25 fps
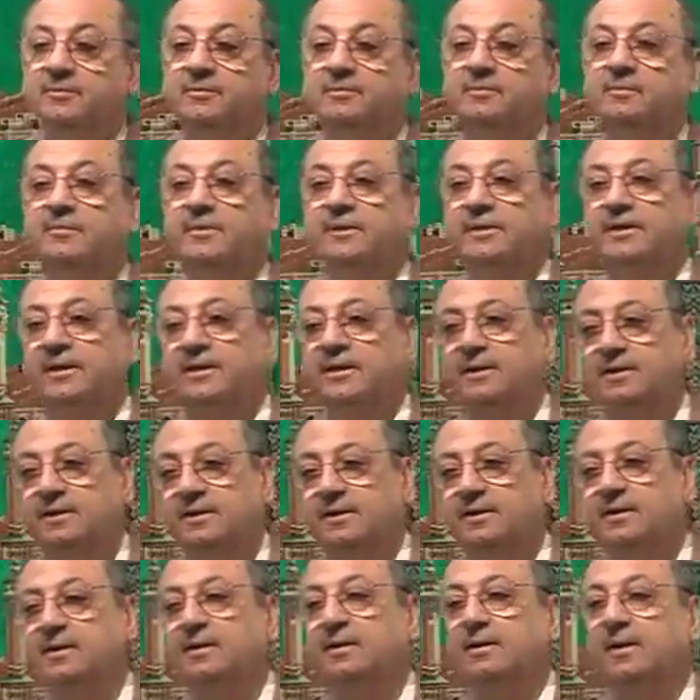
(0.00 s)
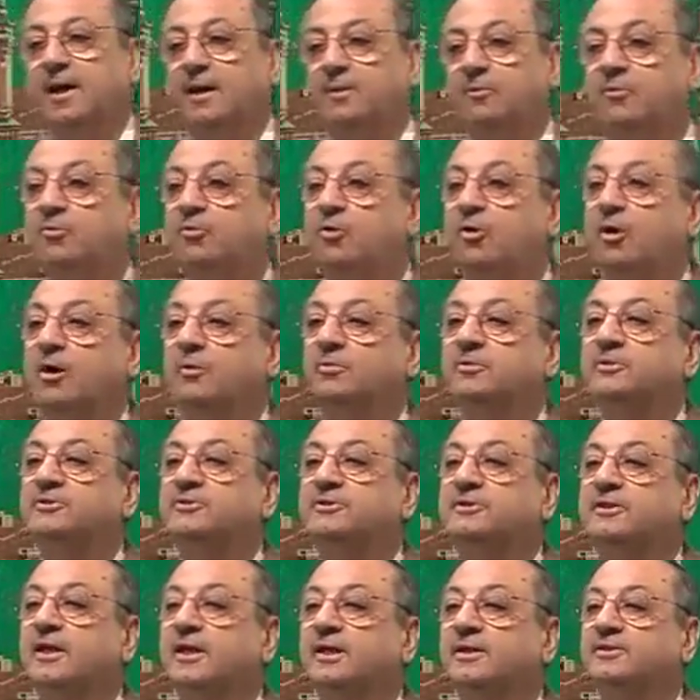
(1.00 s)
But abwab is
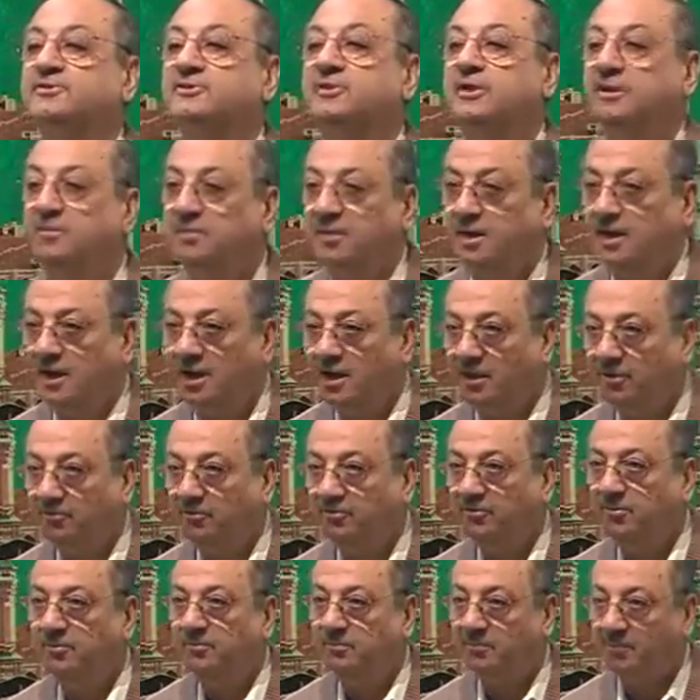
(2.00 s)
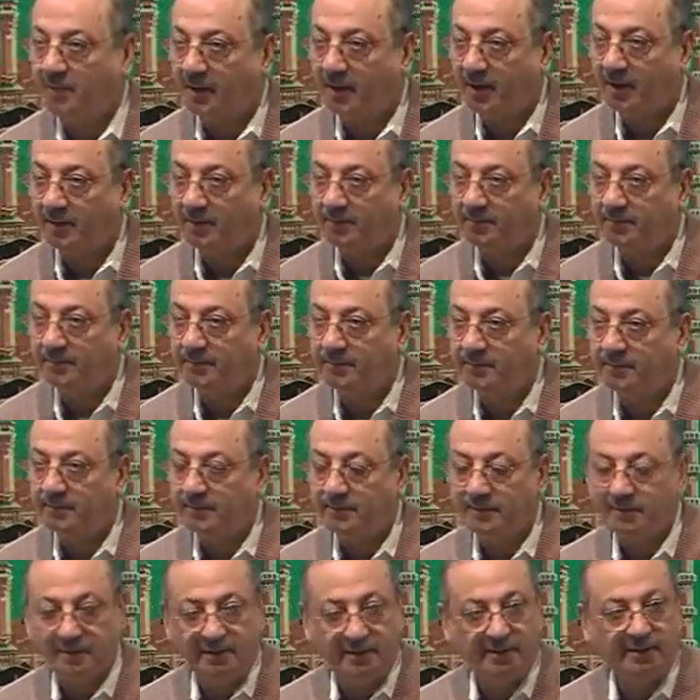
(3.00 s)
the jama of bab.
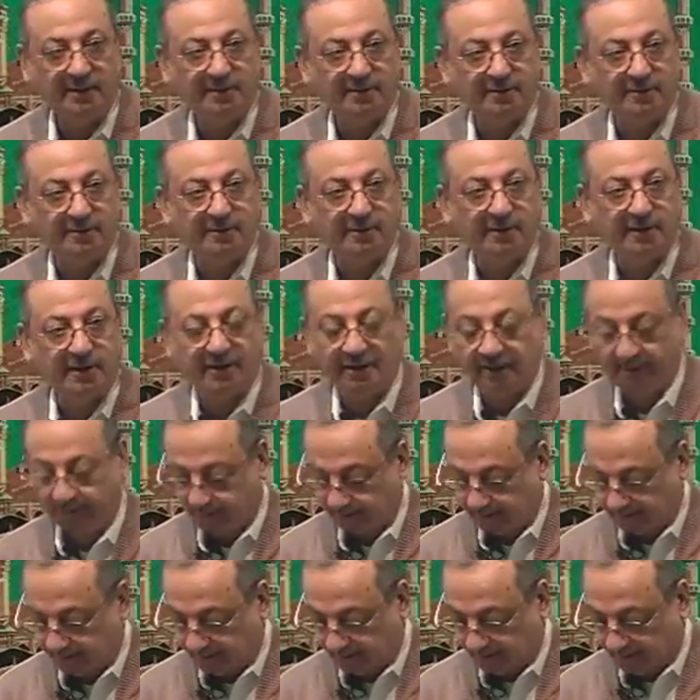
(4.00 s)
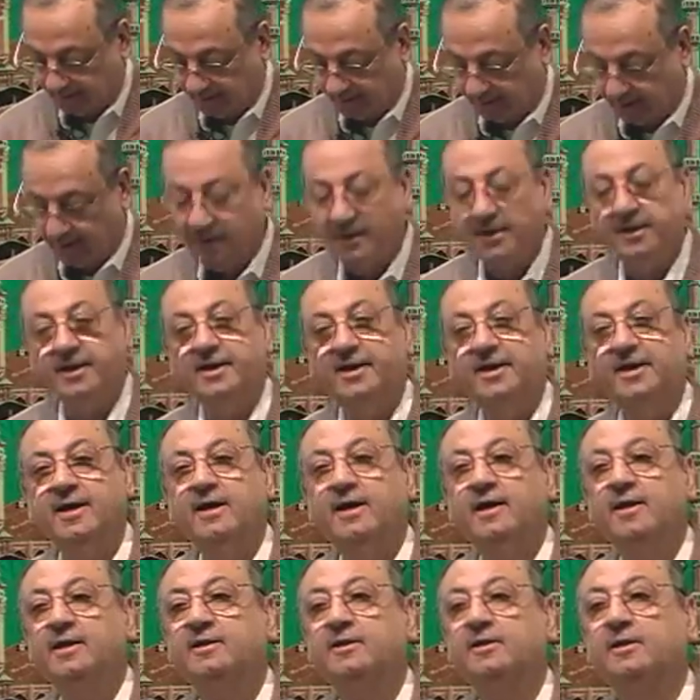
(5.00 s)
Okay?
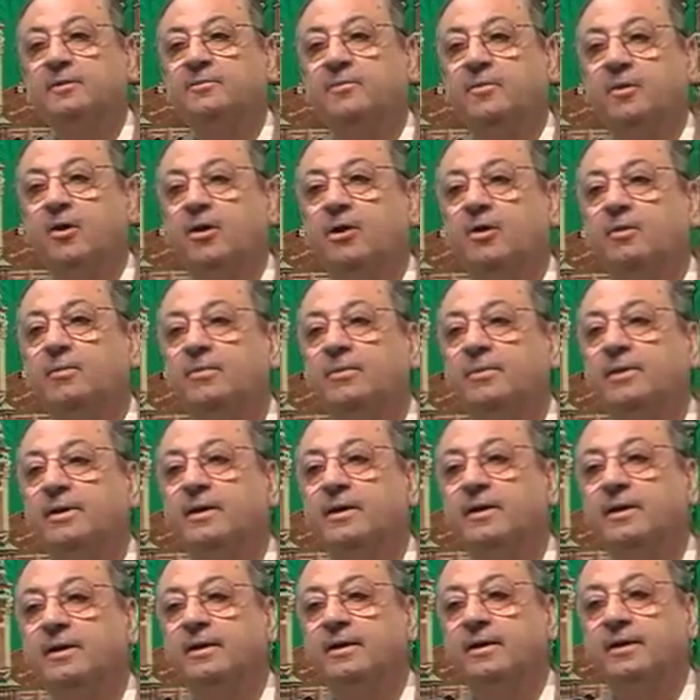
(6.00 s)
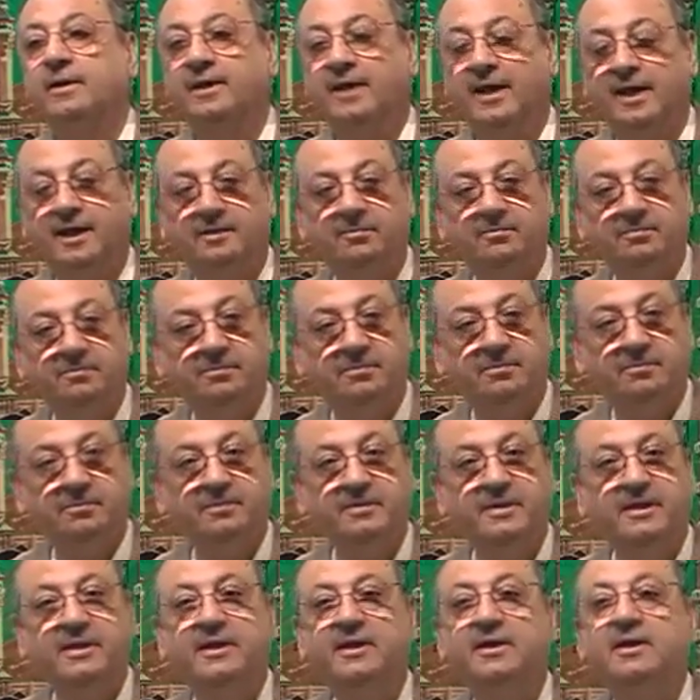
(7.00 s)
Here the bab can
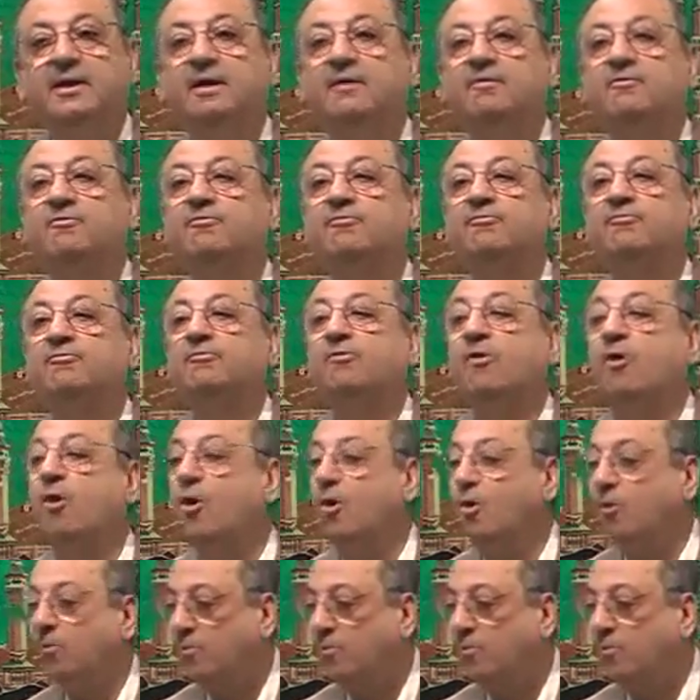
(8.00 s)
mean form.